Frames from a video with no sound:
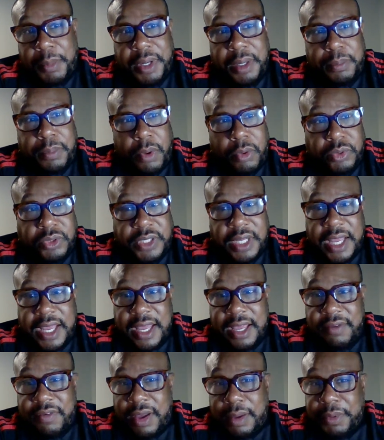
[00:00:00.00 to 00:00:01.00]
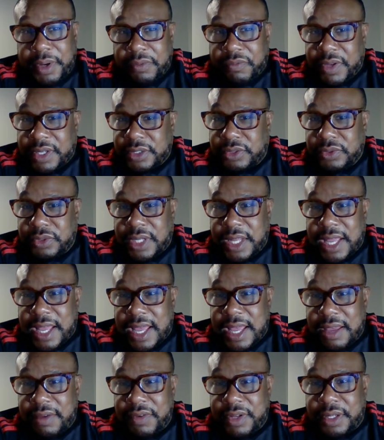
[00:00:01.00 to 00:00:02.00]
boats they have, how many vessels they
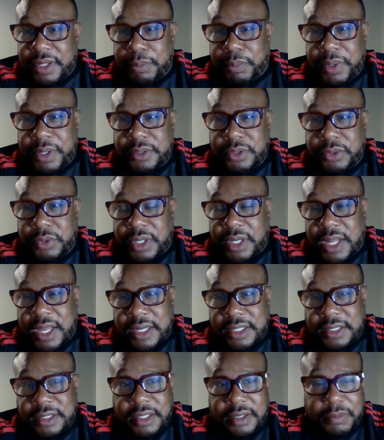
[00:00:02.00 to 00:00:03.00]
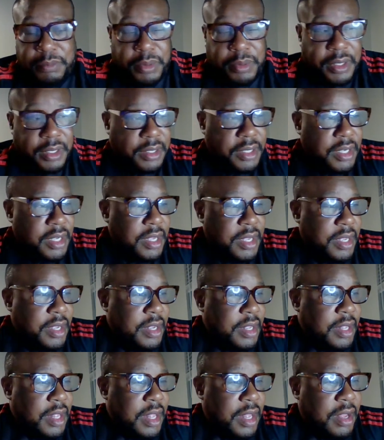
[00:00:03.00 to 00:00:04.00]
have. It depends on a lot of stuff. But
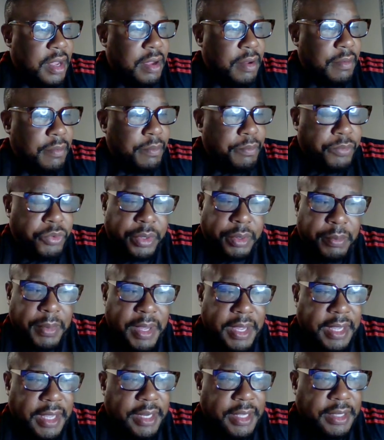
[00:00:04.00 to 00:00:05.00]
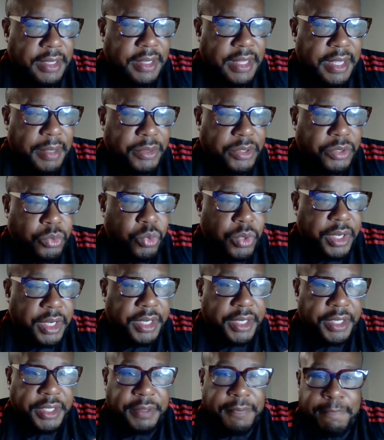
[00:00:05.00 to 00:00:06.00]
you can make anything
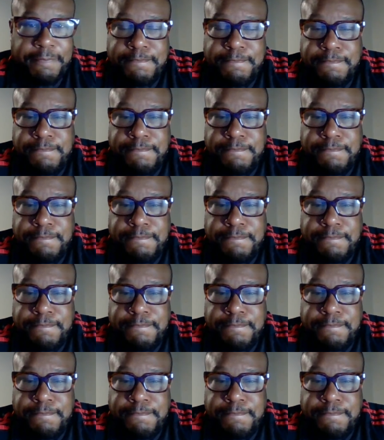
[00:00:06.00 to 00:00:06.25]
between,